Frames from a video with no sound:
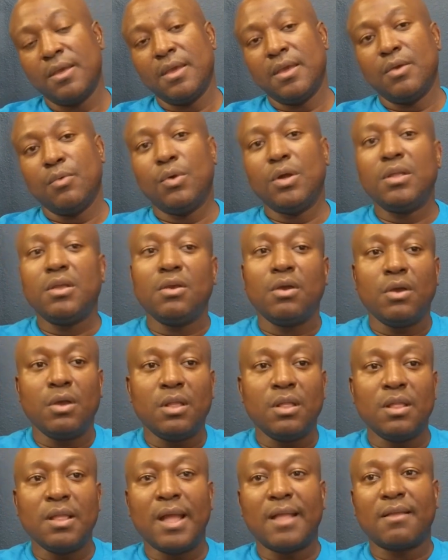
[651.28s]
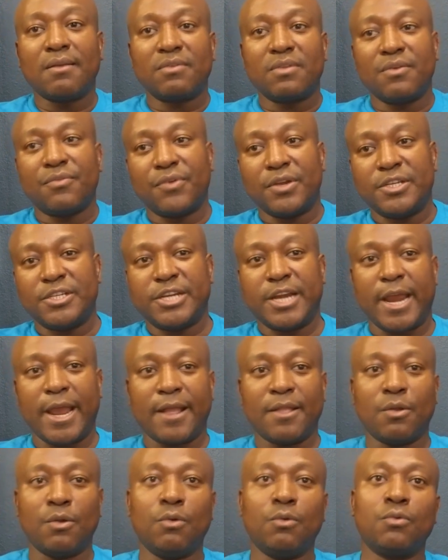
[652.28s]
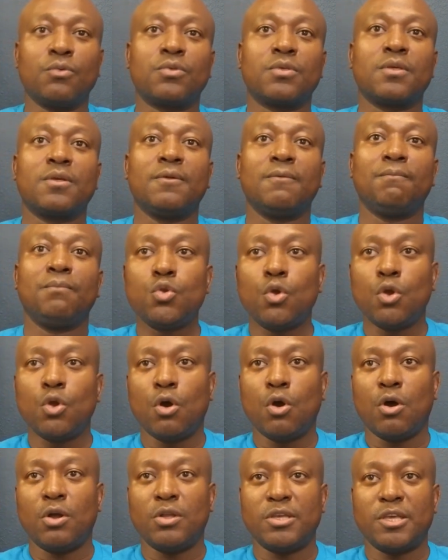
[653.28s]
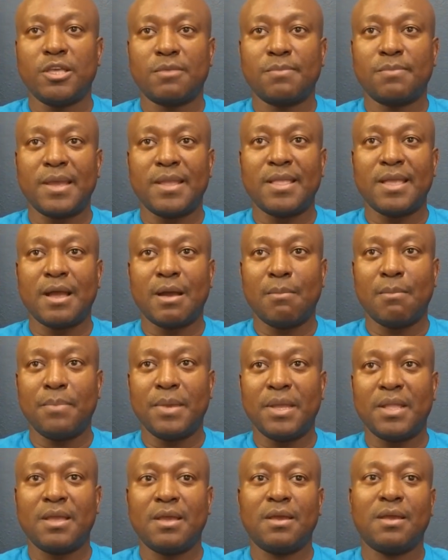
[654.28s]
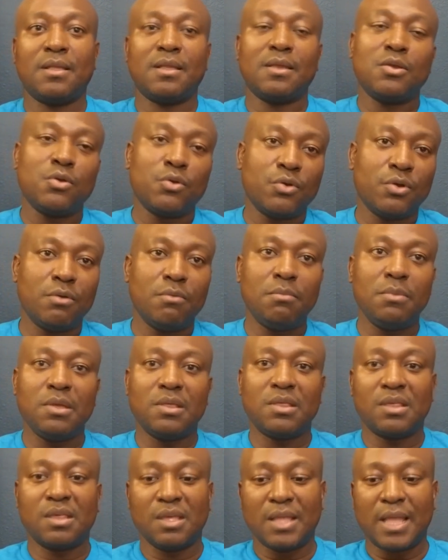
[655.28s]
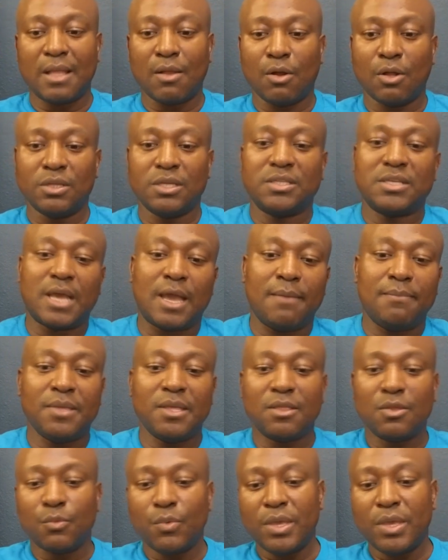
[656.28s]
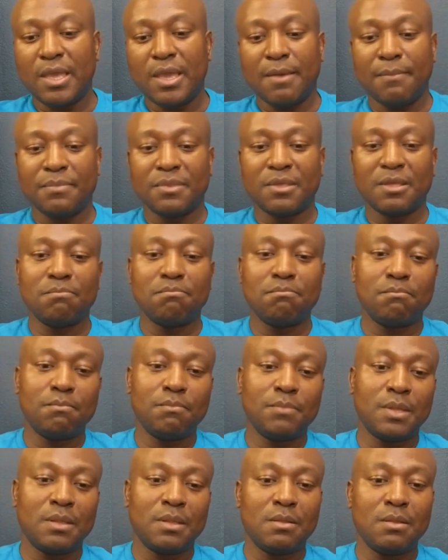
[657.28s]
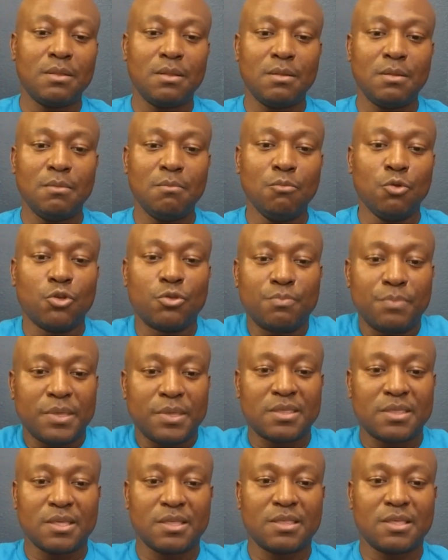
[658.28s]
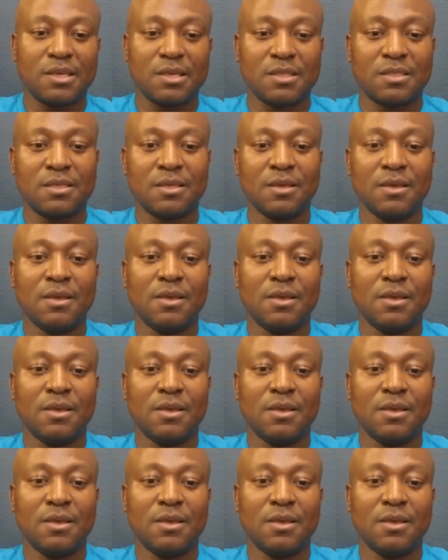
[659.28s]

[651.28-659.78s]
Well, there are a lot of different channels. Your audience by now better, and you heard me say that all the time. The 3Ms and most businesses.